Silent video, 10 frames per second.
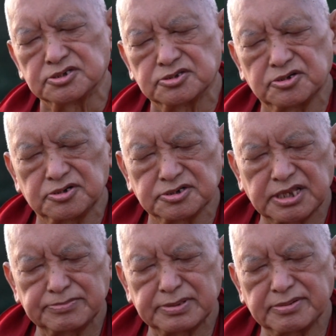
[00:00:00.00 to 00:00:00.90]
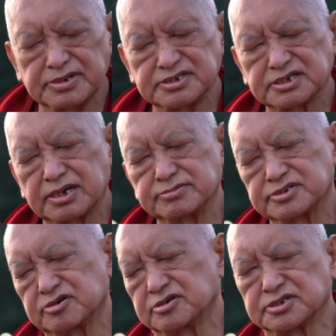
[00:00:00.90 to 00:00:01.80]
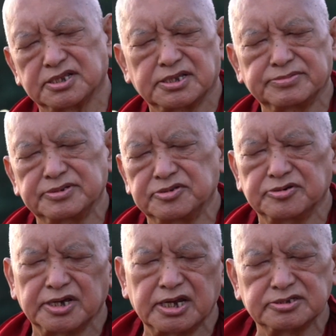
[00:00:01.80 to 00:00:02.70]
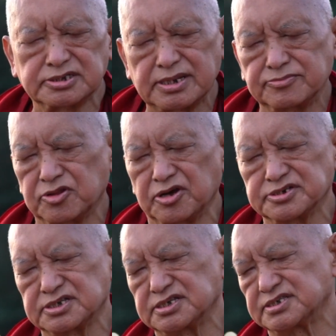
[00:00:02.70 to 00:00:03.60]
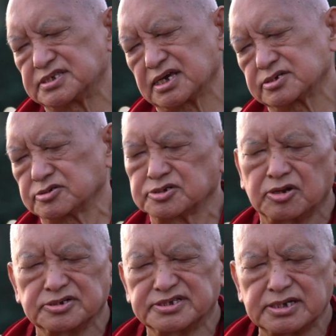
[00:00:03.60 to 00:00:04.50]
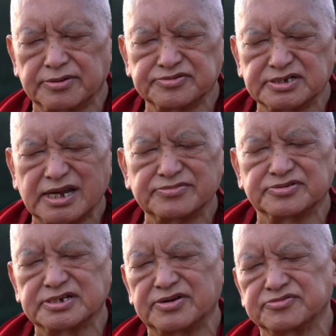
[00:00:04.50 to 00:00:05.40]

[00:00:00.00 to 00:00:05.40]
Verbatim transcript: So the previous come. So that even you heard some noise, insect was also a